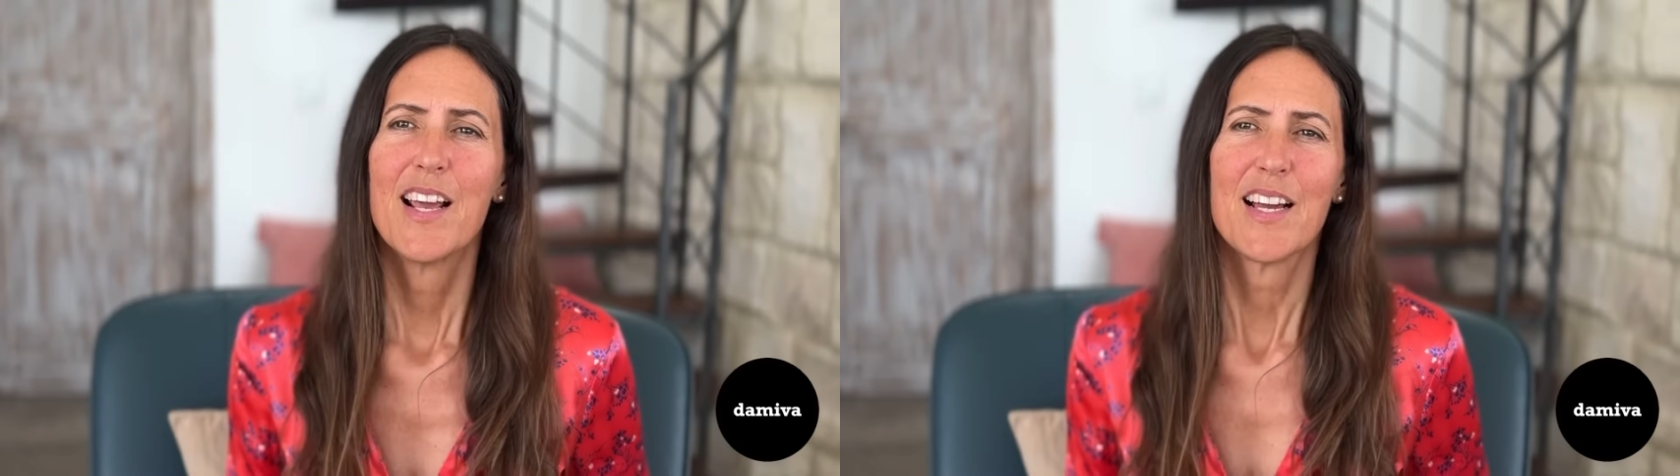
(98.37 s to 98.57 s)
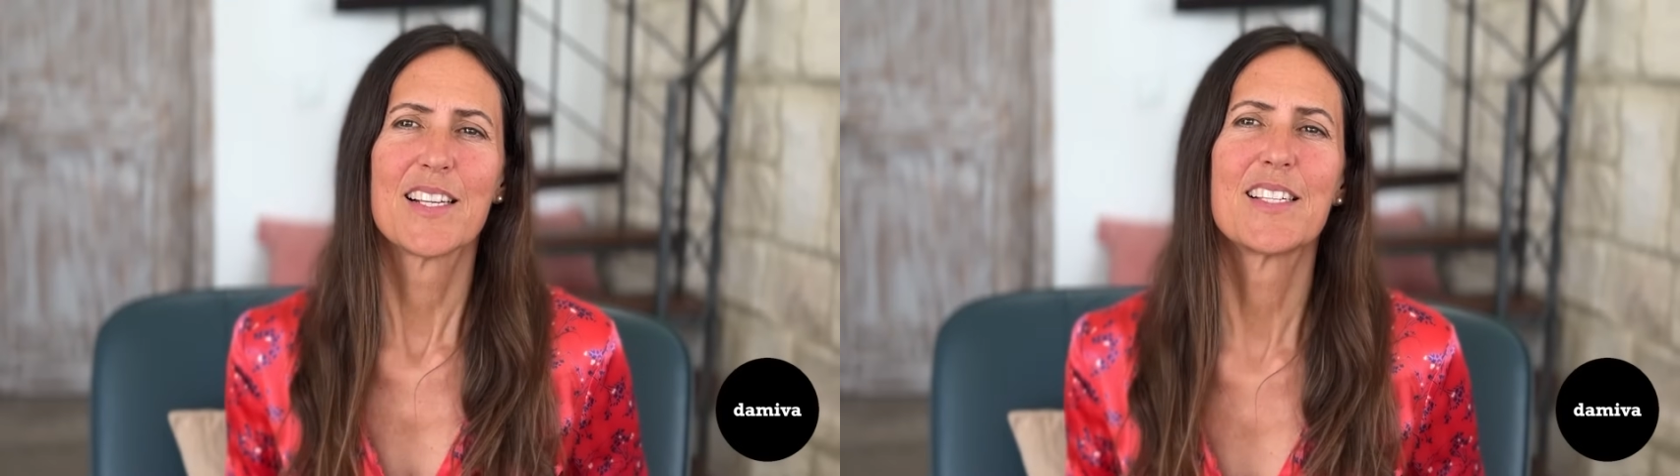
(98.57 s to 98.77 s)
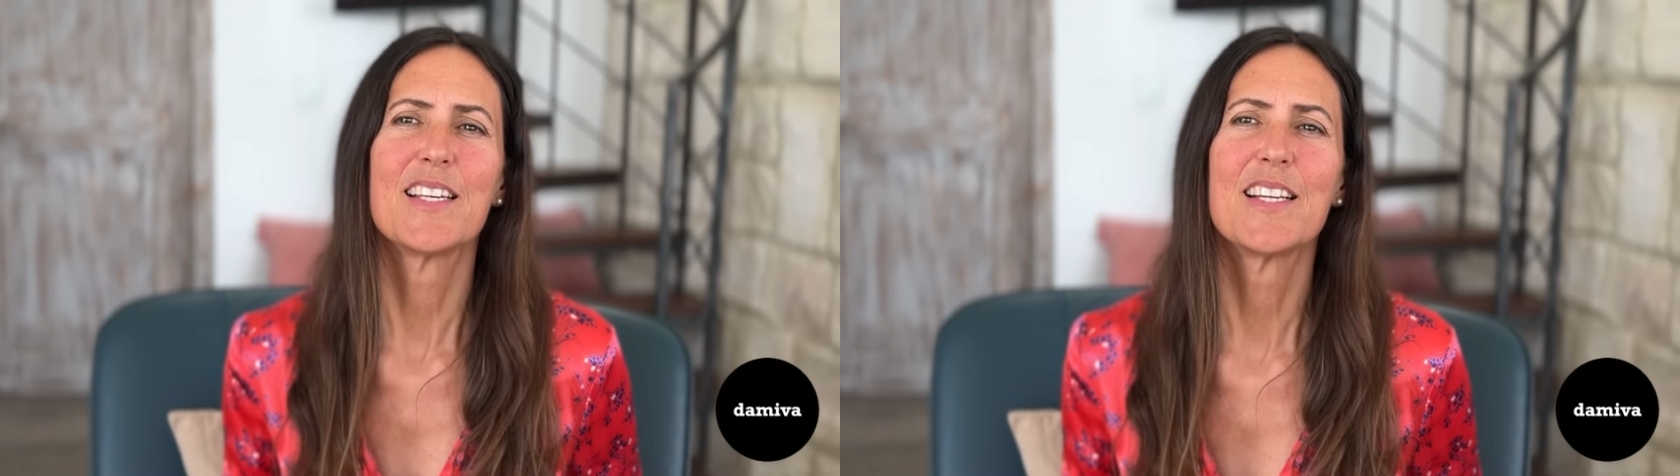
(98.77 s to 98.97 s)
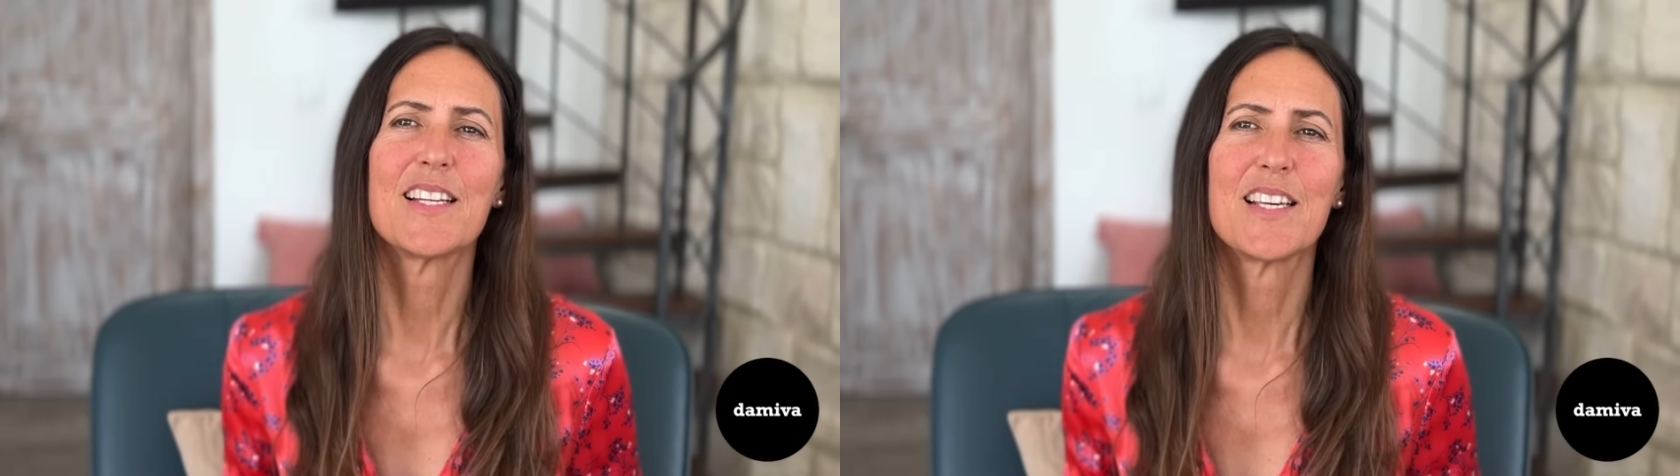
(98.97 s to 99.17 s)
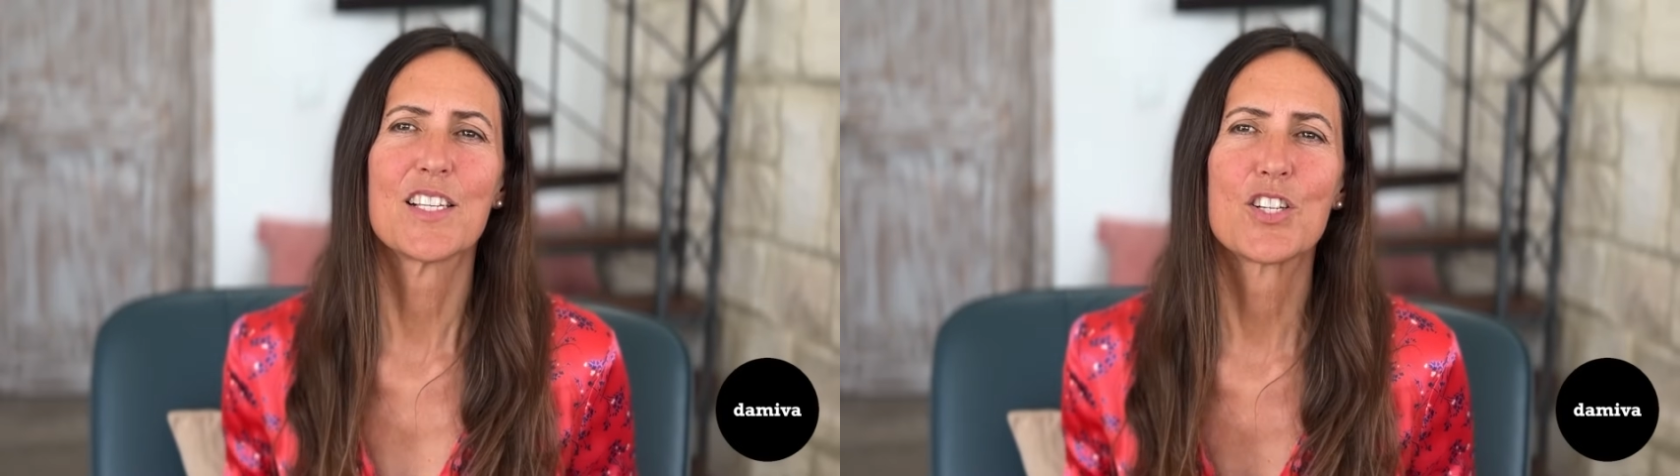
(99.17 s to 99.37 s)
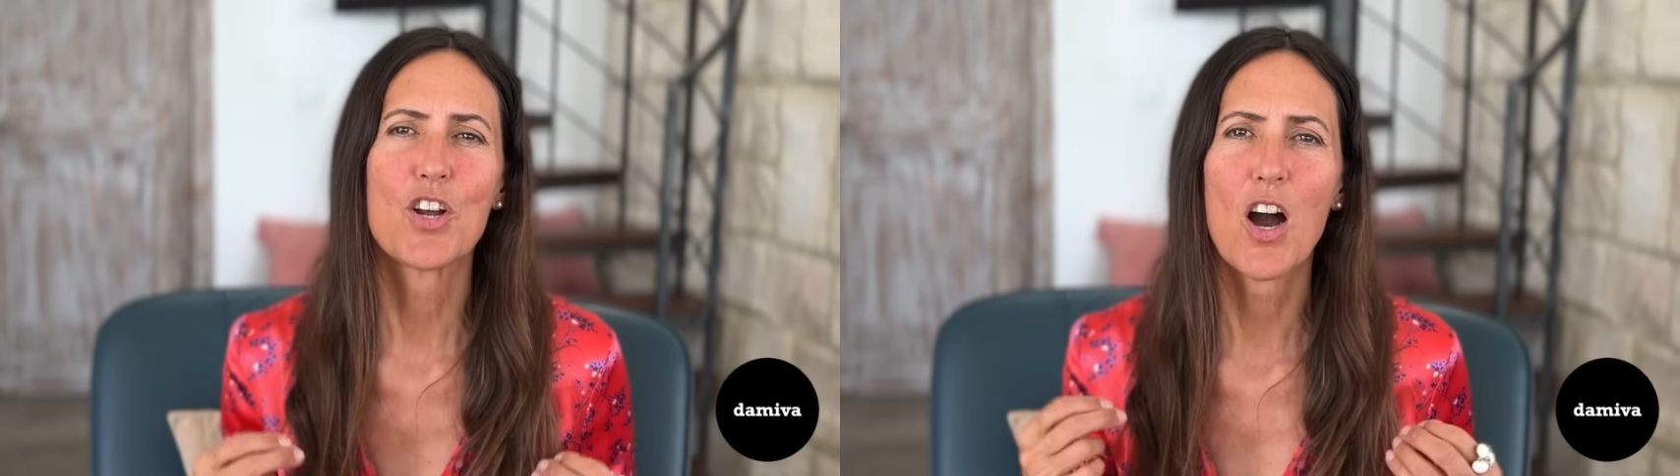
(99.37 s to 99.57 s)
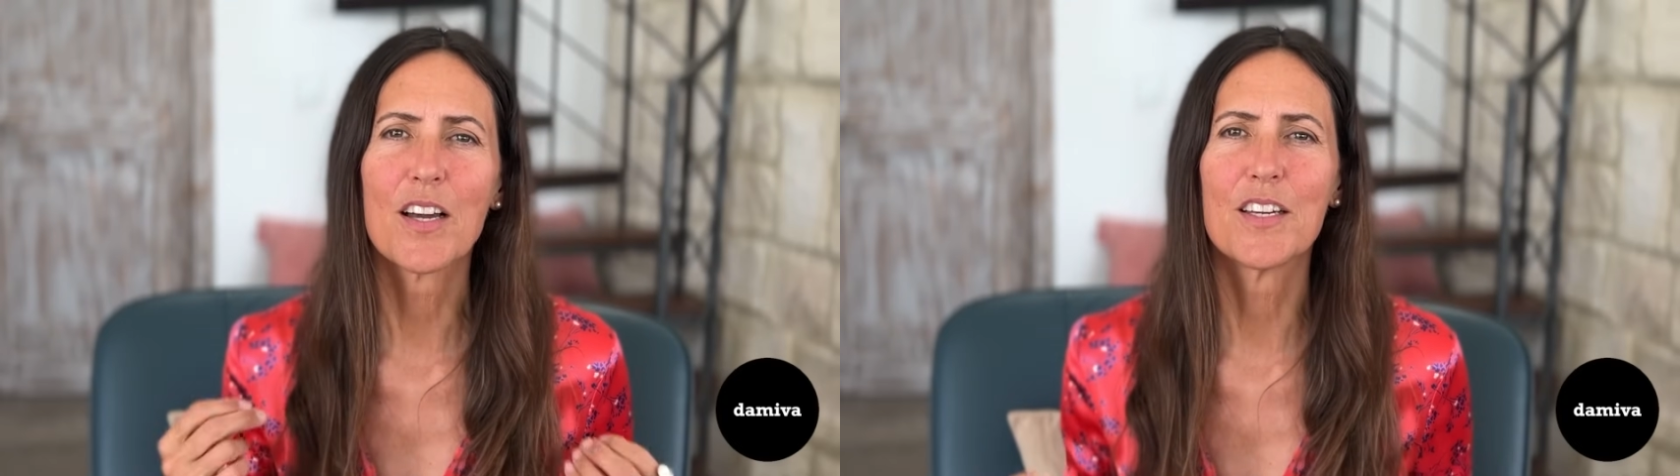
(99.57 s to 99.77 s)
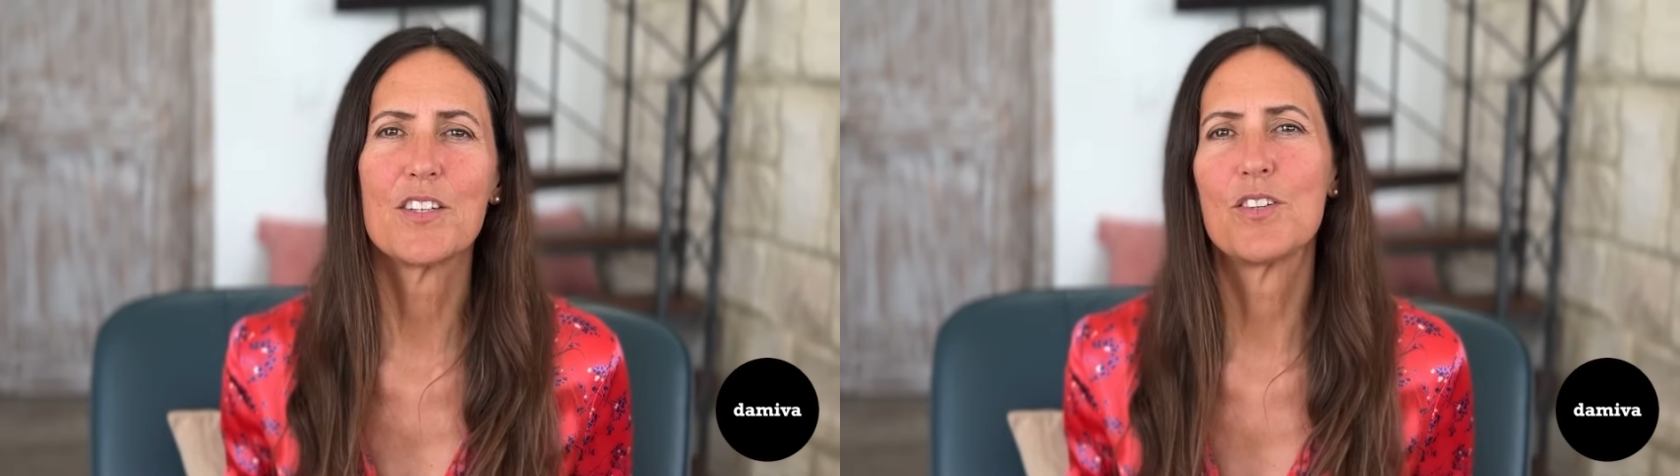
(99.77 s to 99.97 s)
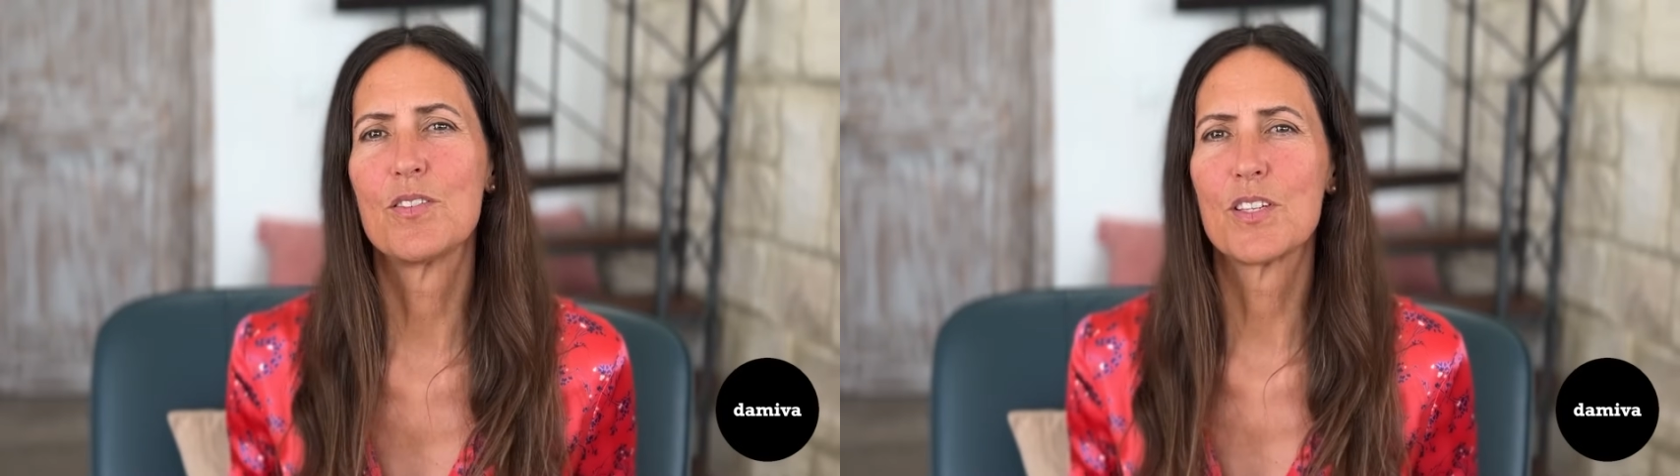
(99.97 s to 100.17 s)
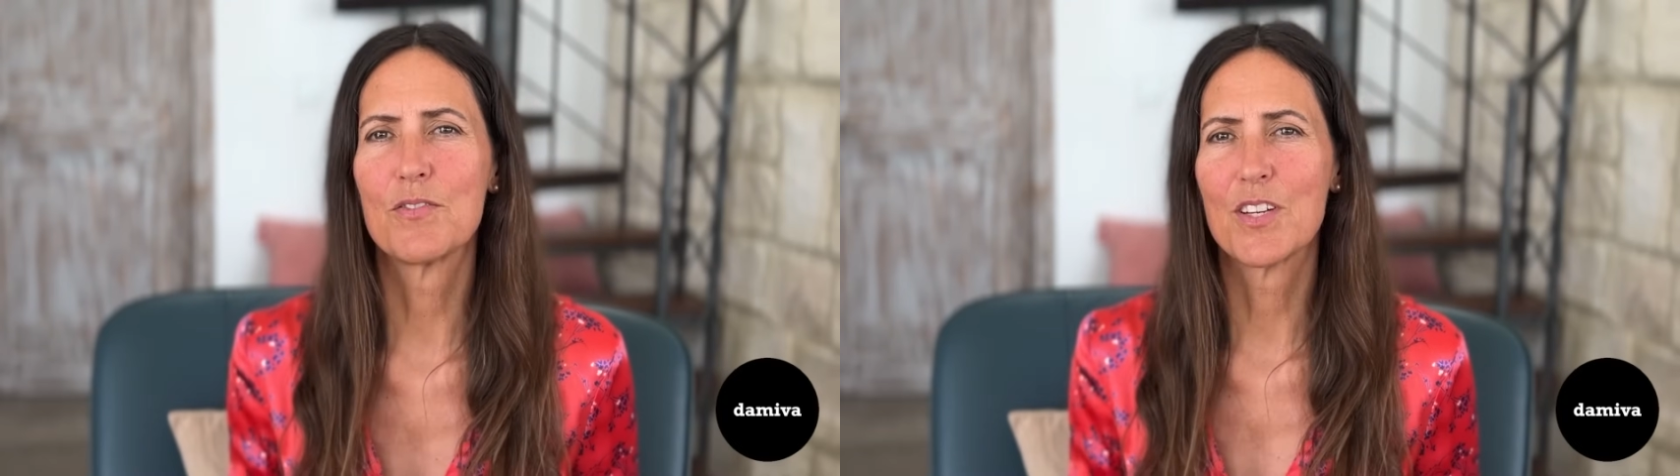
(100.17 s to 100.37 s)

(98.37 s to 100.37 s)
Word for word: Acidity is not conducive